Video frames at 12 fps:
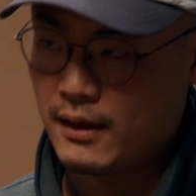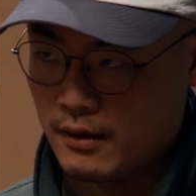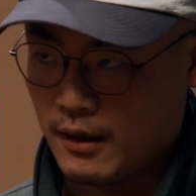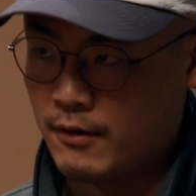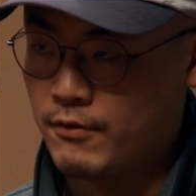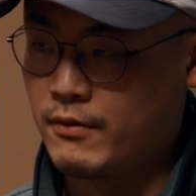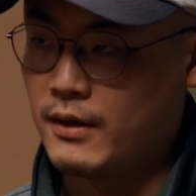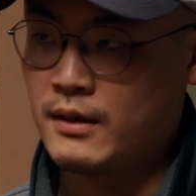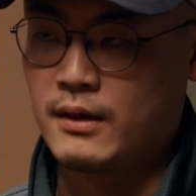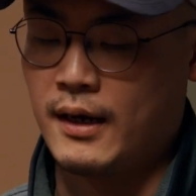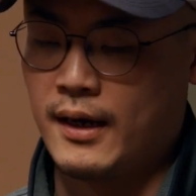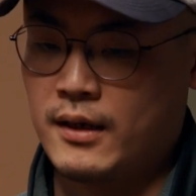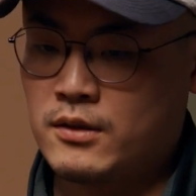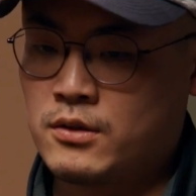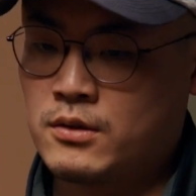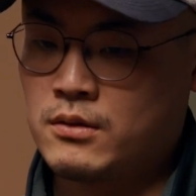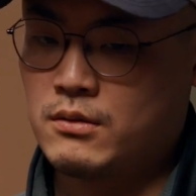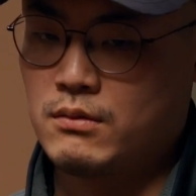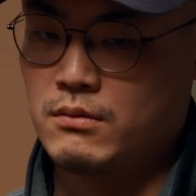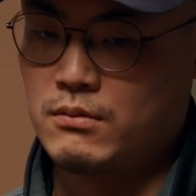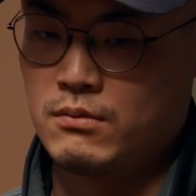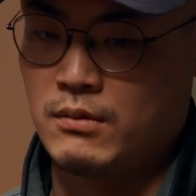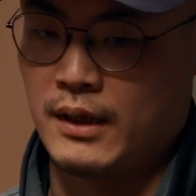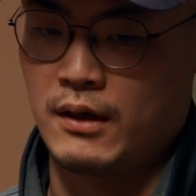life, it has,
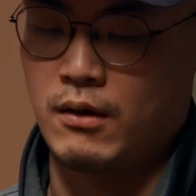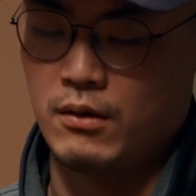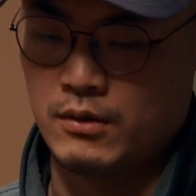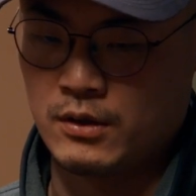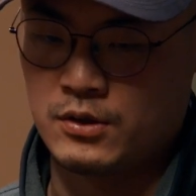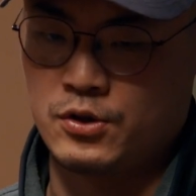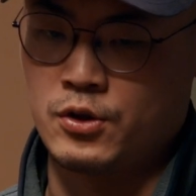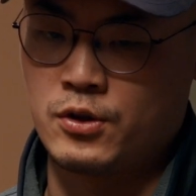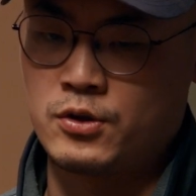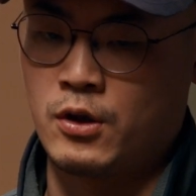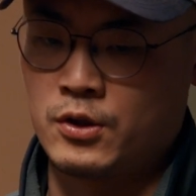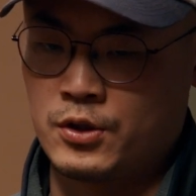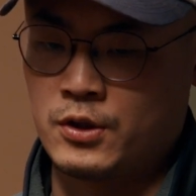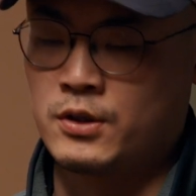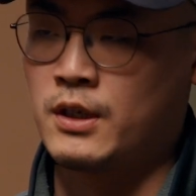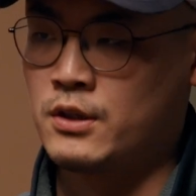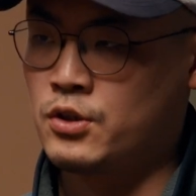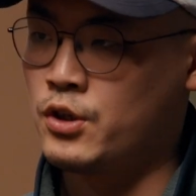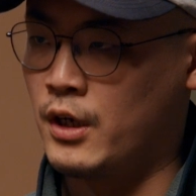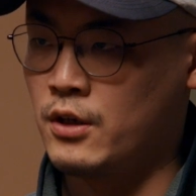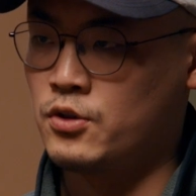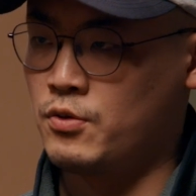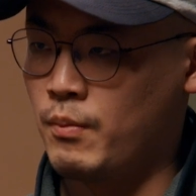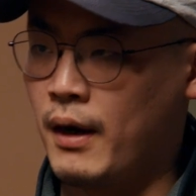like this church, our church has
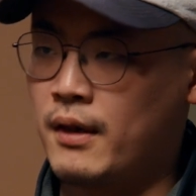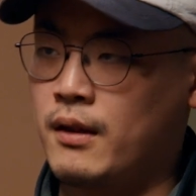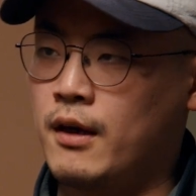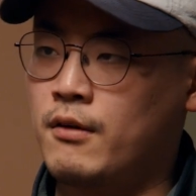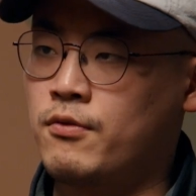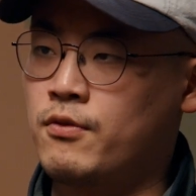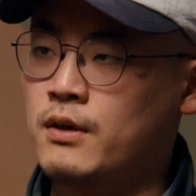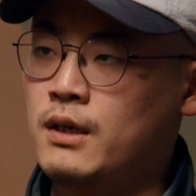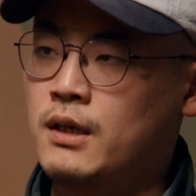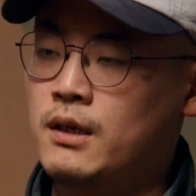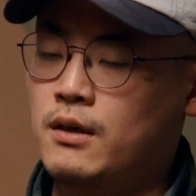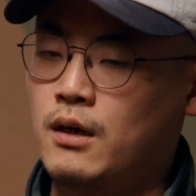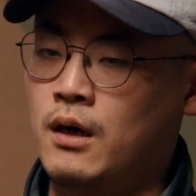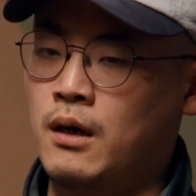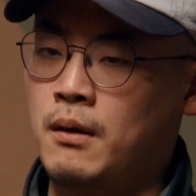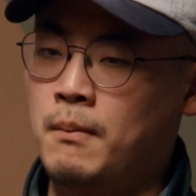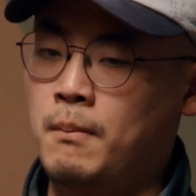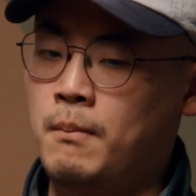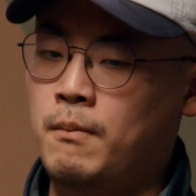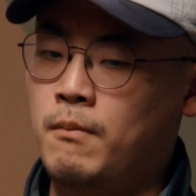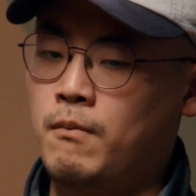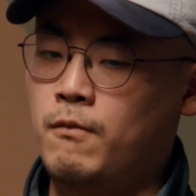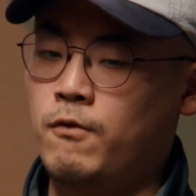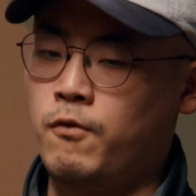changed my life
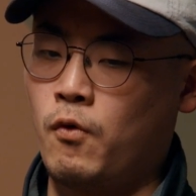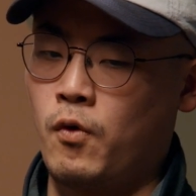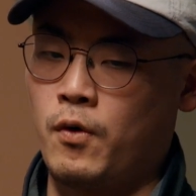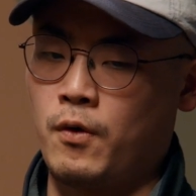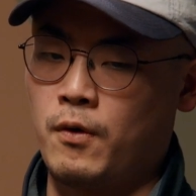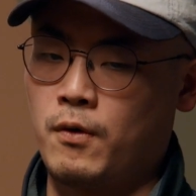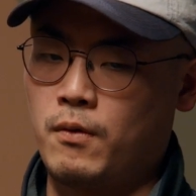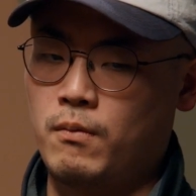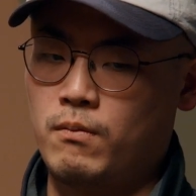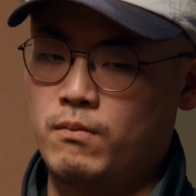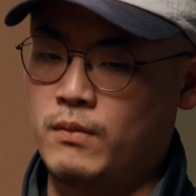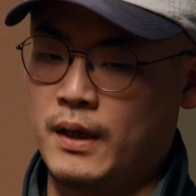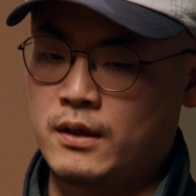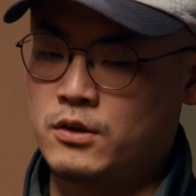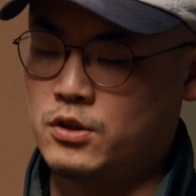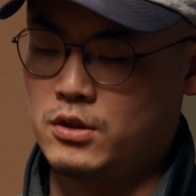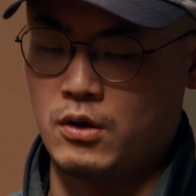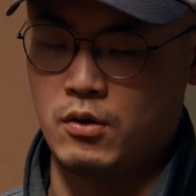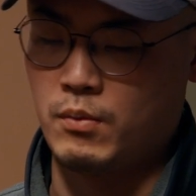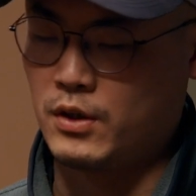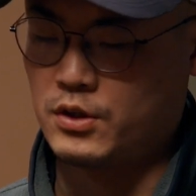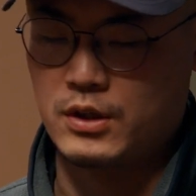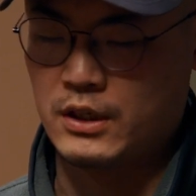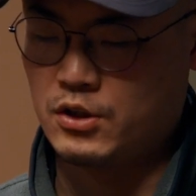for like so
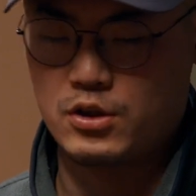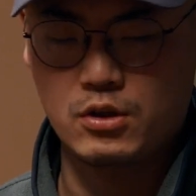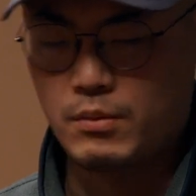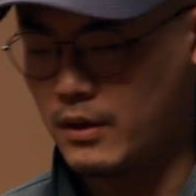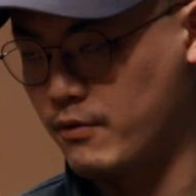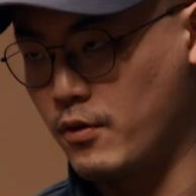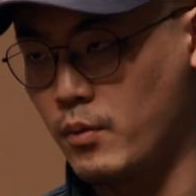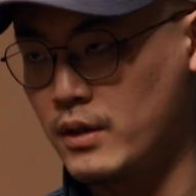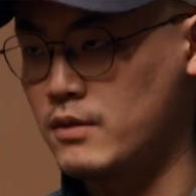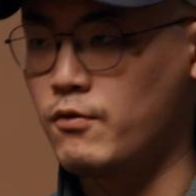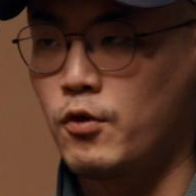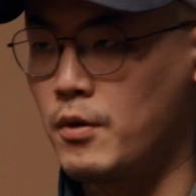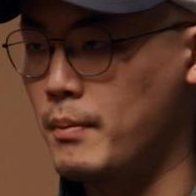much, in so many different ways, and for the